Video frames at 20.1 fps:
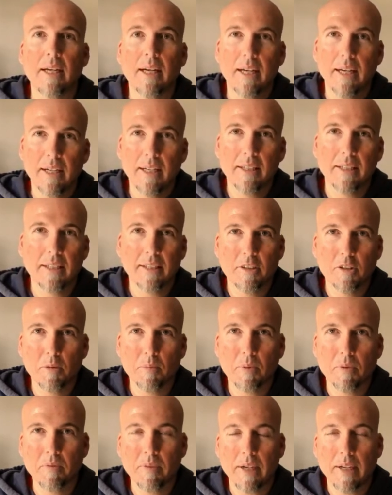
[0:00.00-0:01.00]
and they do
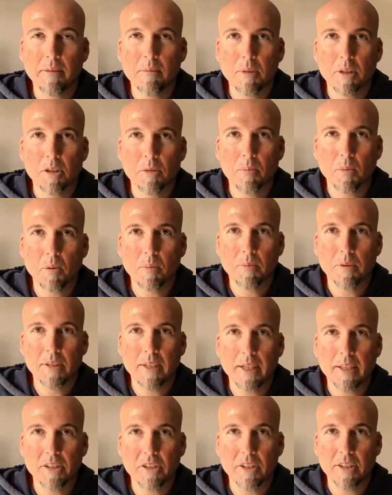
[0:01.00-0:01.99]
provide much more
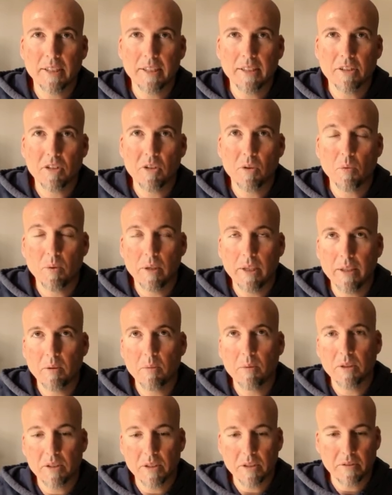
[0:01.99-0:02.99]
protection against the wind,
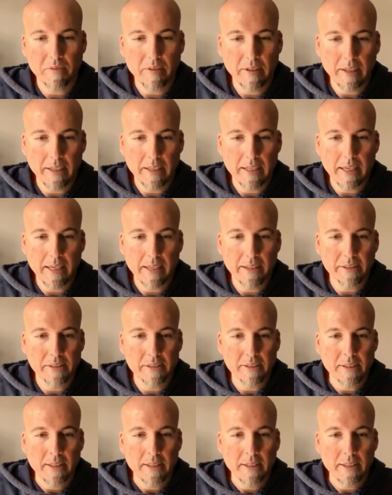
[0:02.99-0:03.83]
which is very nice.